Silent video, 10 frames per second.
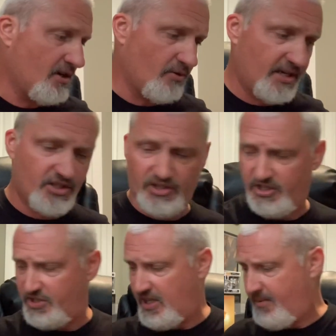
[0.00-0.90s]
rings are the
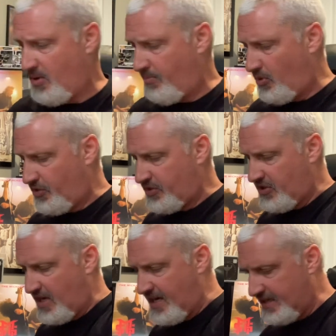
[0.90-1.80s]
same on both
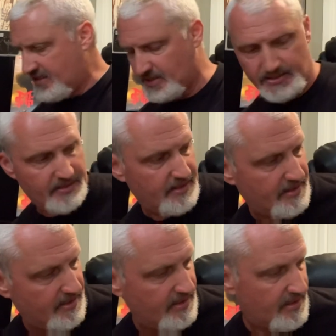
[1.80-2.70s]
sides.
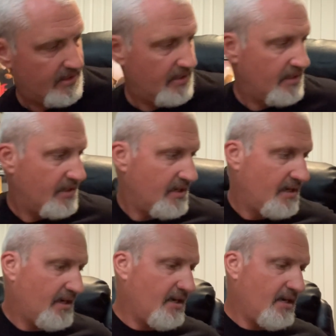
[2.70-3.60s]

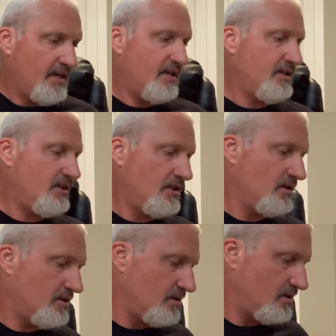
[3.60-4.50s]
And
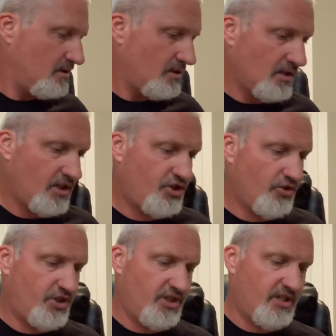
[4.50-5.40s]
I
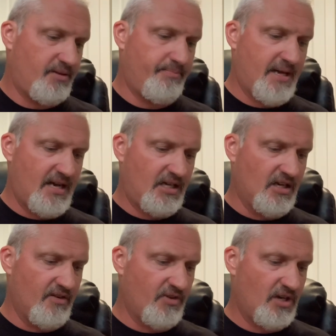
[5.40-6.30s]
showed you the back
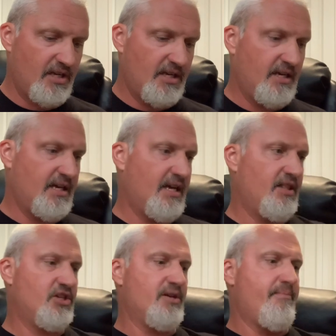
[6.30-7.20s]
cover, and
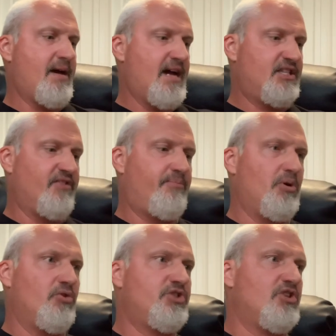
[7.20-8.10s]
there's a massive
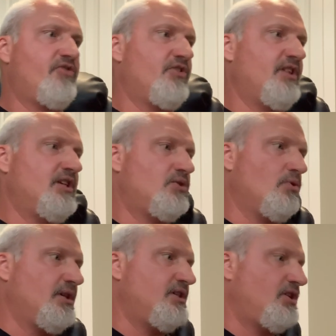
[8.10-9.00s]
poster for this
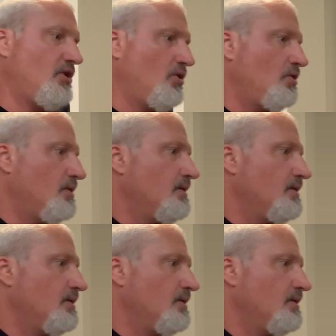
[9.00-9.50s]
one too.